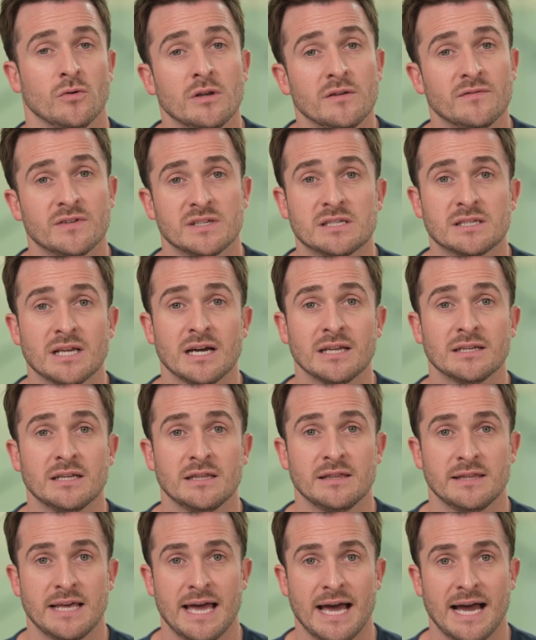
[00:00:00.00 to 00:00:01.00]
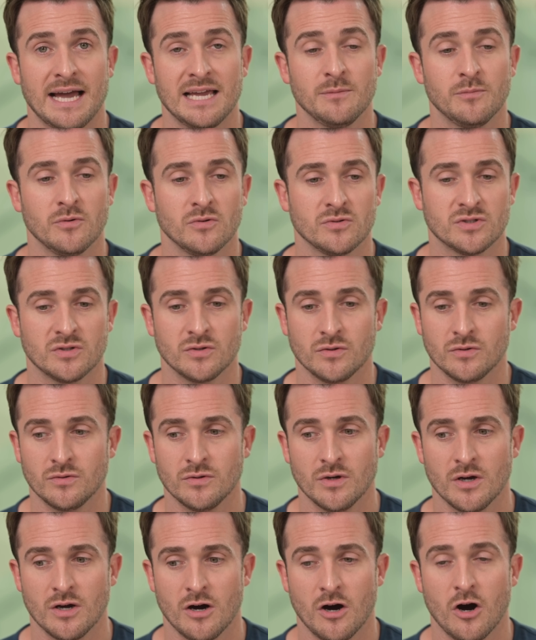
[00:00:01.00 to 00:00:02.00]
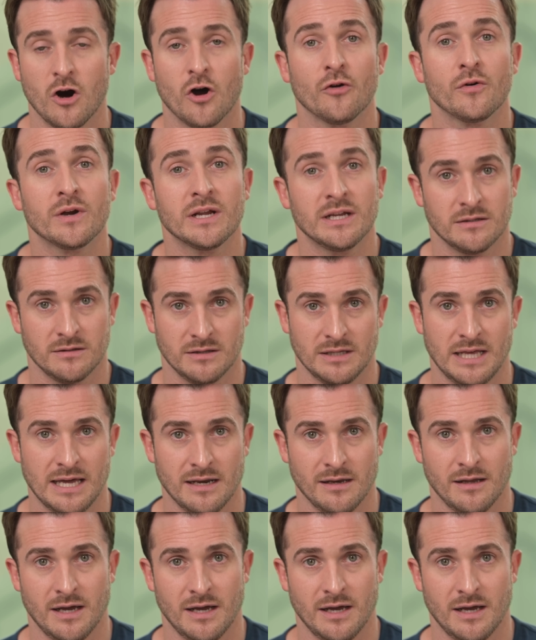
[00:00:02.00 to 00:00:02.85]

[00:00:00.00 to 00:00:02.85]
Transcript: all of a sudden, they're able to orient their